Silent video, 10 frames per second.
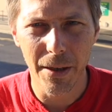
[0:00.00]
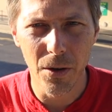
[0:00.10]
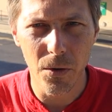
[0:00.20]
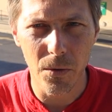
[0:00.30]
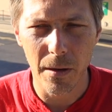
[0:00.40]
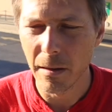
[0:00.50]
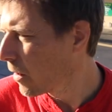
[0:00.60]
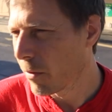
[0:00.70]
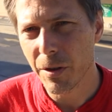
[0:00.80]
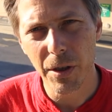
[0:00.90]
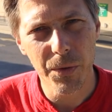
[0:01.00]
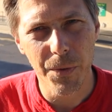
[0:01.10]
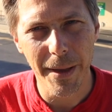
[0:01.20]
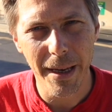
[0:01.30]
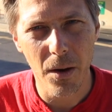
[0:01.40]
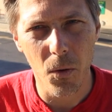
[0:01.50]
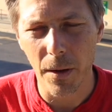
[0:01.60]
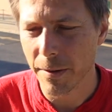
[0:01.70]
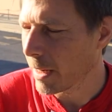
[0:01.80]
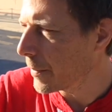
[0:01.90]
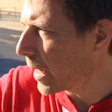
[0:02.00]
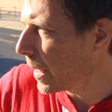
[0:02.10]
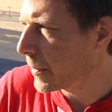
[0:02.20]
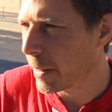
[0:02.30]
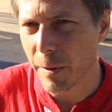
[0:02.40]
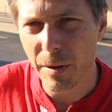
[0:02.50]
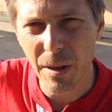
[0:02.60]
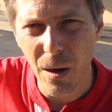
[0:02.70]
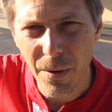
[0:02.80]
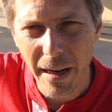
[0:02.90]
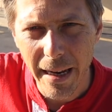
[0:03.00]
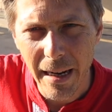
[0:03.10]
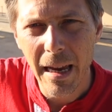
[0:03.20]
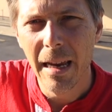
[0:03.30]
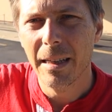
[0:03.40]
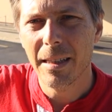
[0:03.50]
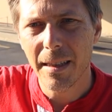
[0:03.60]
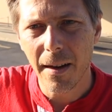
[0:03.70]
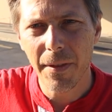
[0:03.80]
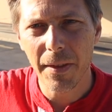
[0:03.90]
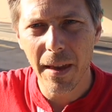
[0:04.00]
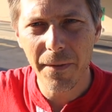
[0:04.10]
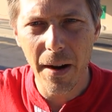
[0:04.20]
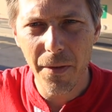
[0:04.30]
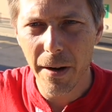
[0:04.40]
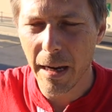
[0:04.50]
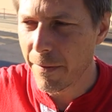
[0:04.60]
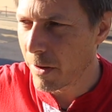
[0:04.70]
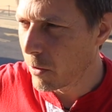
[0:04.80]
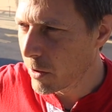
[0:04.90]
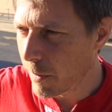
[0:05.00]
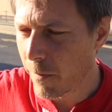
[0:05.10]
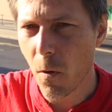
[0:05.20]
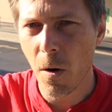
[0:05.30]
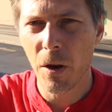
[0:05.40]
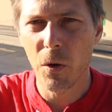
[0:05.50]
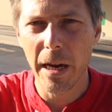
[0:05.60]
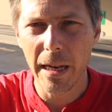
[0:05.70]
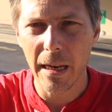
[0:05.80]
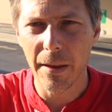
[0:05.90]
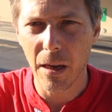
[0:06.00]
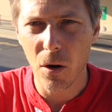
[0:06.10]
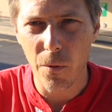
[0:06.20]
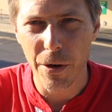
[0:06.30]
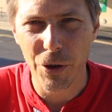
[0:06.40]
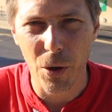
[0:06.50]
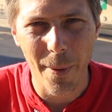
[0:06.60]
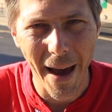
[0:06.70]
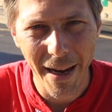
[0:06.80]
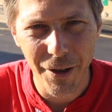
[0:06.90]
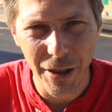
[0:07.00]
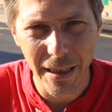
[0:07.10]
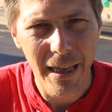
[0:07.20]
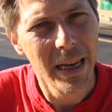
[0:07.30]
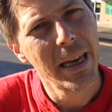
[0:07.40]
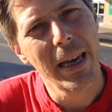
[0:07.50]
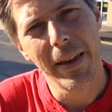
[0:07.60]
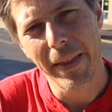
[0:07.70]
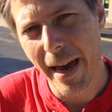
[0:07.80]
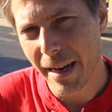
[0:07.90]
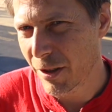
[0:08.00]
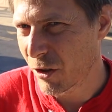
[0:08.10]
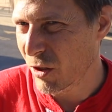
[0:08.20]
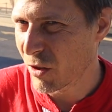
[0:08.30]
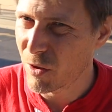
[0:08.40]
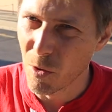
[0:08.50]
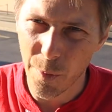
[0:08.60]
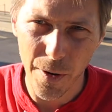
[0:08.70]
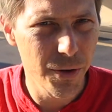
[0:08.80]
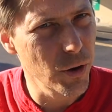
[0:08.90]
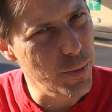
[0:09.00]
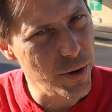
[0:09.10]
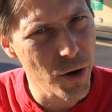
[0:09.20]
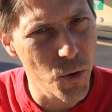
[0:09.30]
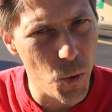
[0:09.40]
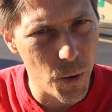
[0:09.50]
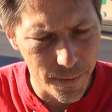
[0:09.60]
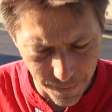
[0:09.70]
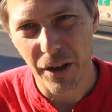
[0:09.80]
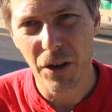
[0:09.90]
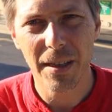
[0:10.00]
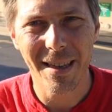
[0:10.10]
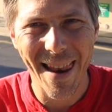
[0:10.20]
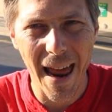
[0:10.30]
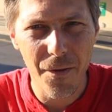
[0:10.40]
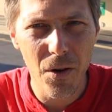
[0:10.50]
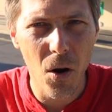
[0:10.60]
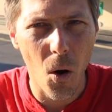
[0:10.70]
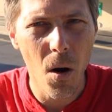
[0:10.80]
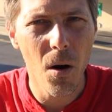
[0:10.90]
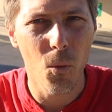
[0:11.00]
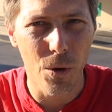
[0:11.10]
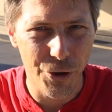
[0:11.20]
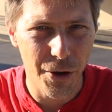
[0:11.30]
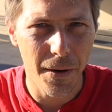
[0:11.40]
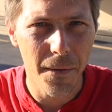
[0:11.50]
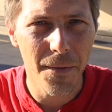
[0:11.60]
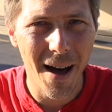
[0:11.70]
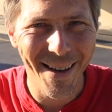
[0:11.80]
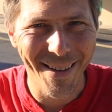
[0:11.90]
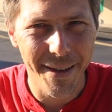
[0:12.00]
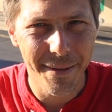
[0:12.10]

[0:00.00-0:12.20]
new, which is really cool. Sometimes people donate stuff that they've never even used before. You get it in the original packaging, and that is just super duper cool. You just never know what you're gonna find.